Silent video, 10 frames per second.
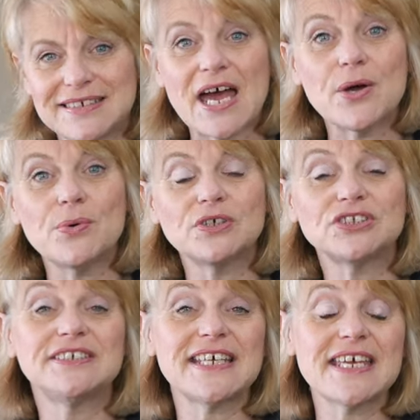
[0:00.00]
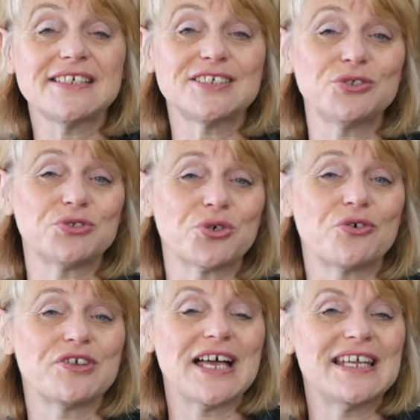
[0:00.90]
Now today's
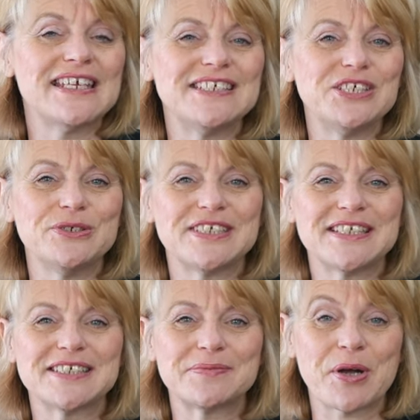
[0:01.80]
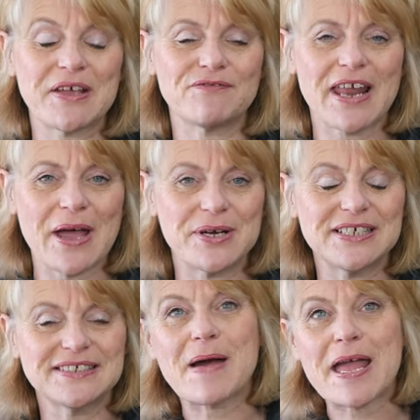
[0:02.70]
tutorial is using spring flowers.